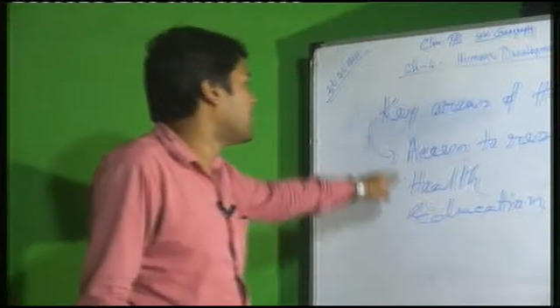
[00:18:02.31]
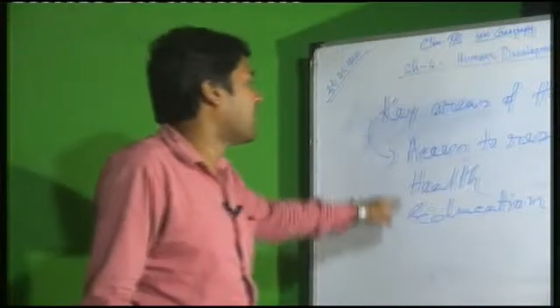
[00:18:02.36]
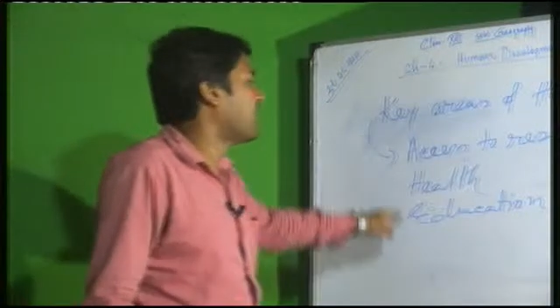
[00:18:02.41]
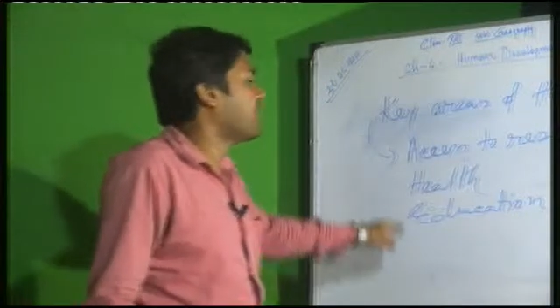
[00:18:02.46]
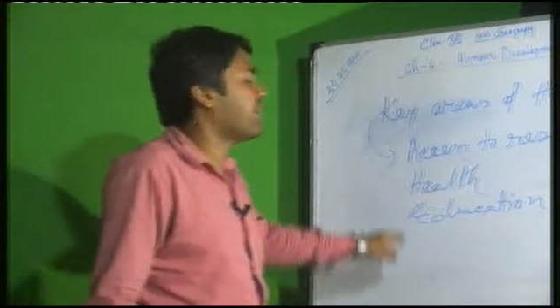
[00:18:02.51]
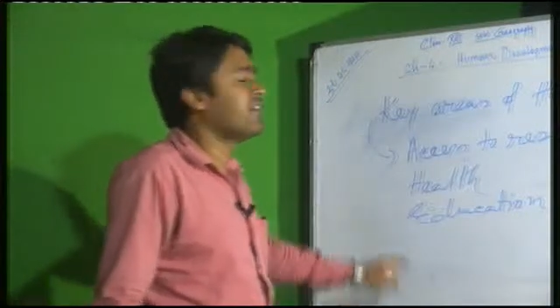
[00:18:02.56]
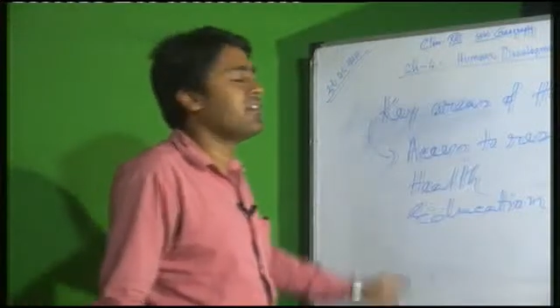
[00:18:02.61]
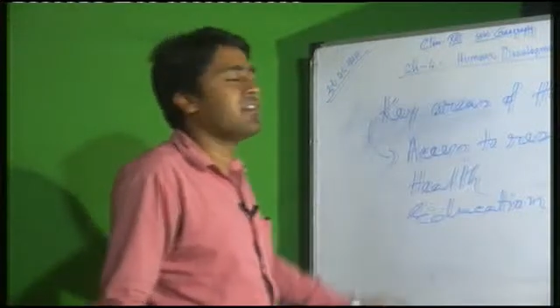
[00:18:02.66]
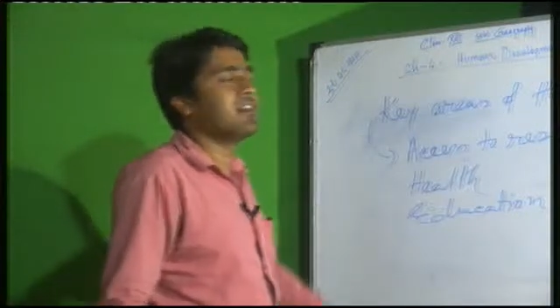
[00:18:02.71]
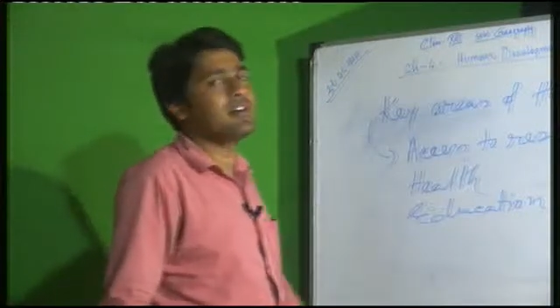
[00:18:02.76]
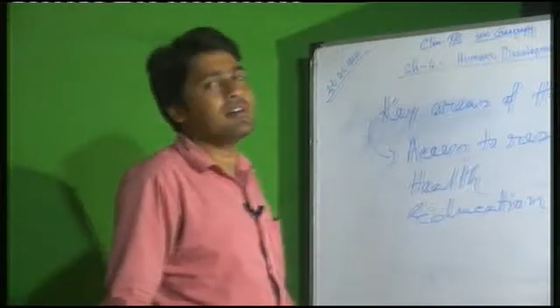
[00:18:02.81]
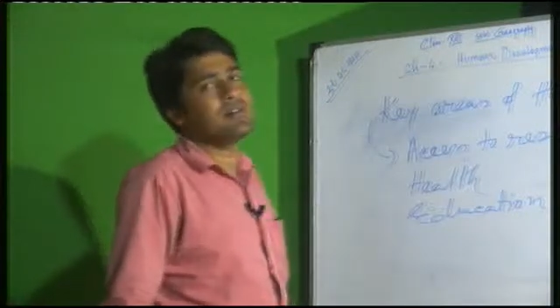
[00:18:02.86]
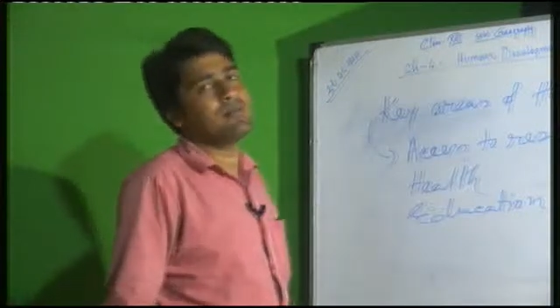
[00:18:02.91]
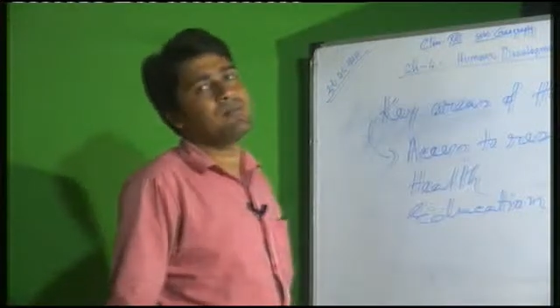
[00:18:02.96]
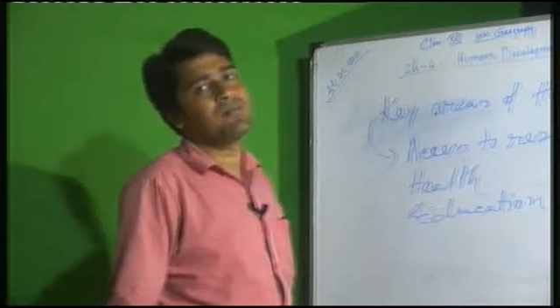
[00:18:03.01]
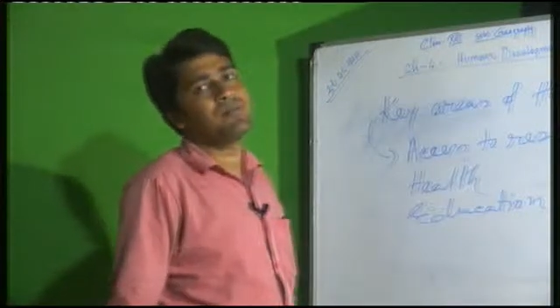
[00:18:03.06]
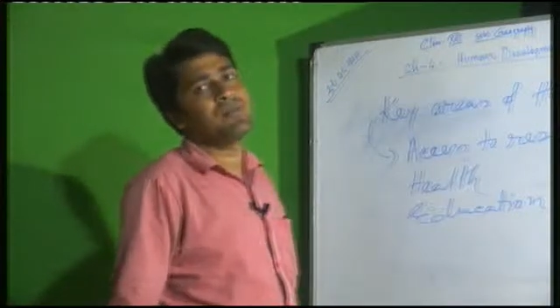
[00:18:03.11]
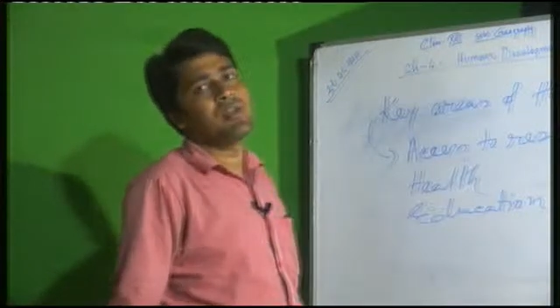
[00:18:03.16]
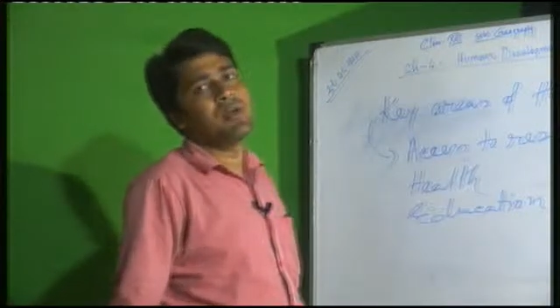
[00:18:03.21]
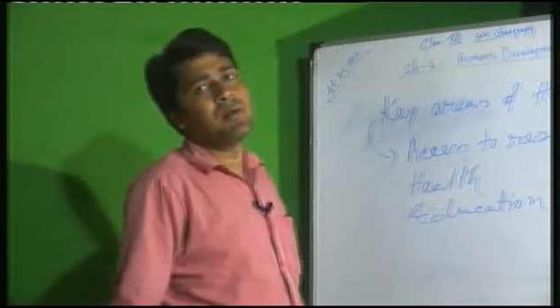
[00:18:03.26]
criteria.
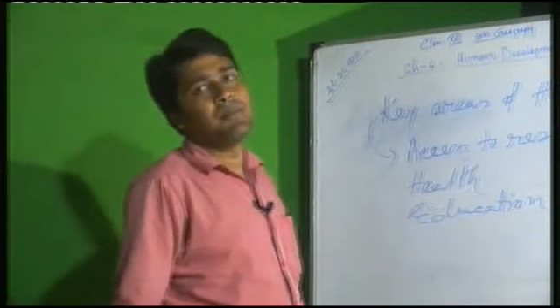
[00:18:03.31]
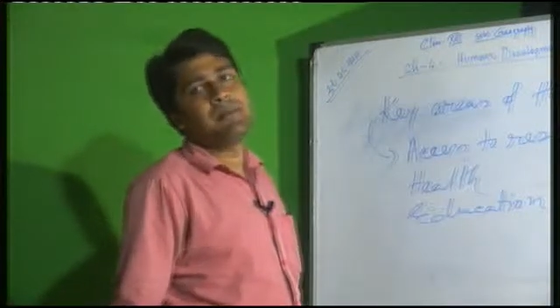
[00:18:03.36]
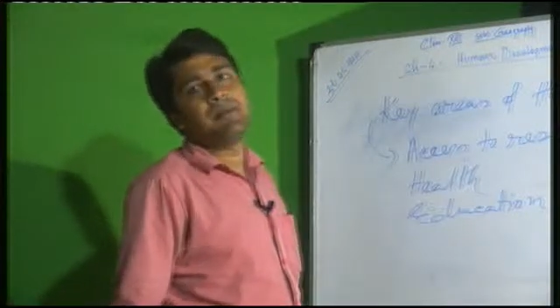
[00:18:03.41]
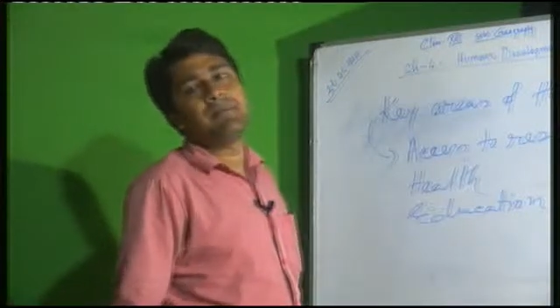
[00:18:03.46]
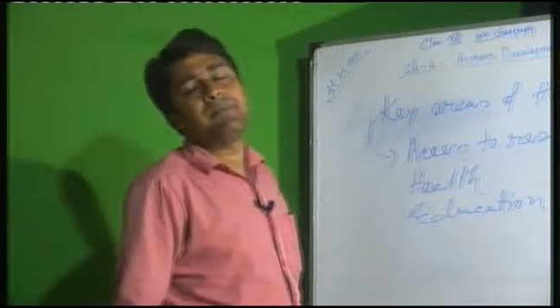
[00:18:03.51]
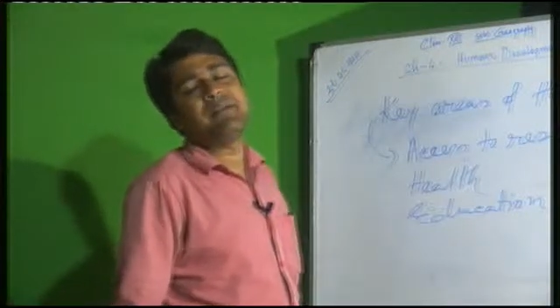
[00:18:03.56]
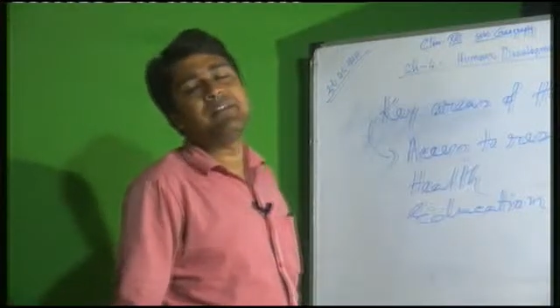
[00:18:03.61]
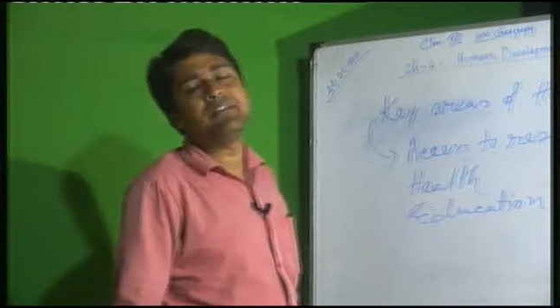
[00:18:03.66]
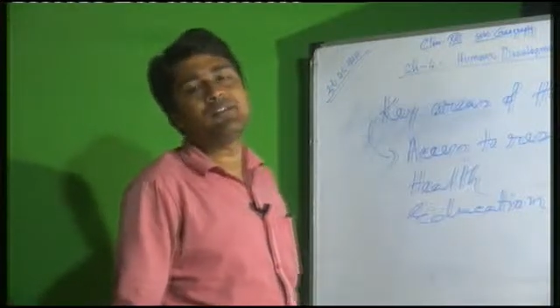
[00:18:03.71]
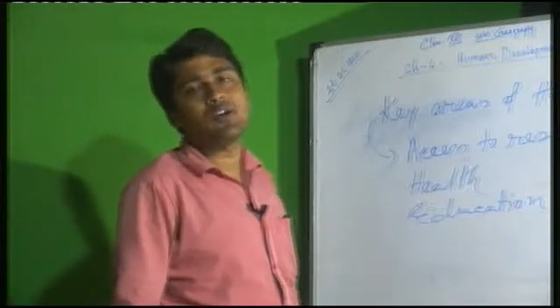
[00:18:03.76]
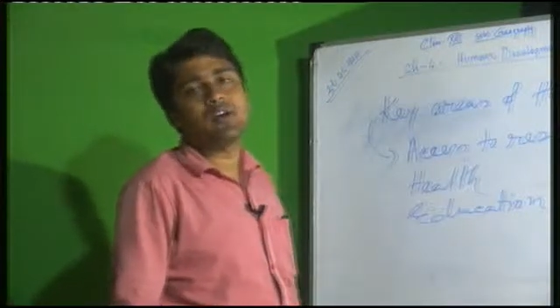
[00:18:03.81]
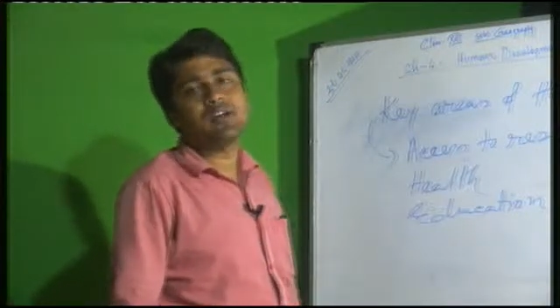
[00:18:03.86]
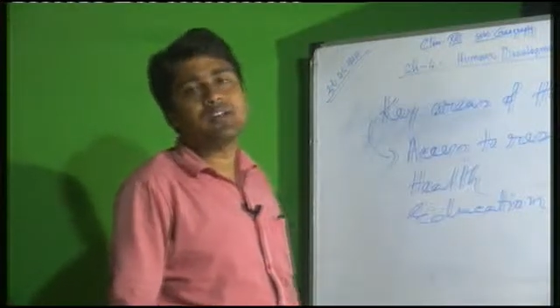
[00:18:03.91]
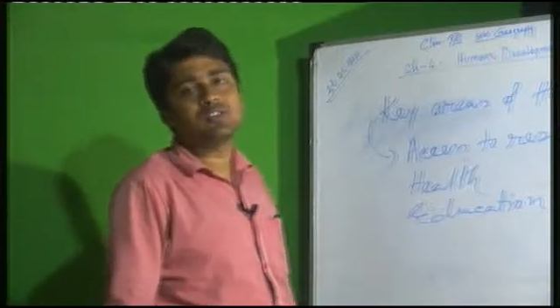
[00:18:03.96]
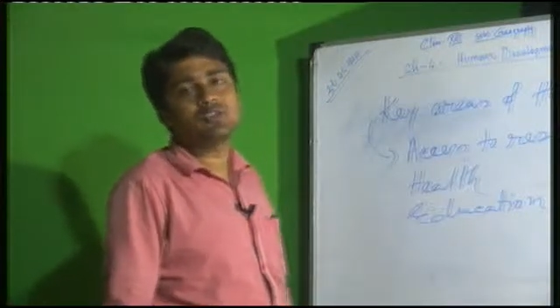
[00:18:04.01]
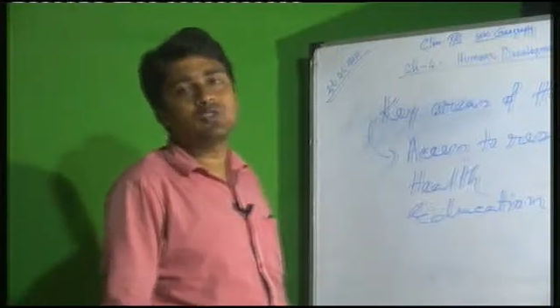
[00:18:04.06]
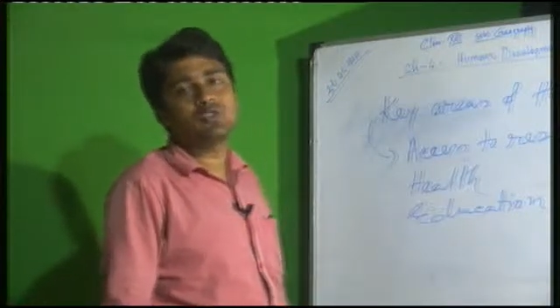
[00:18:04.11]
People choice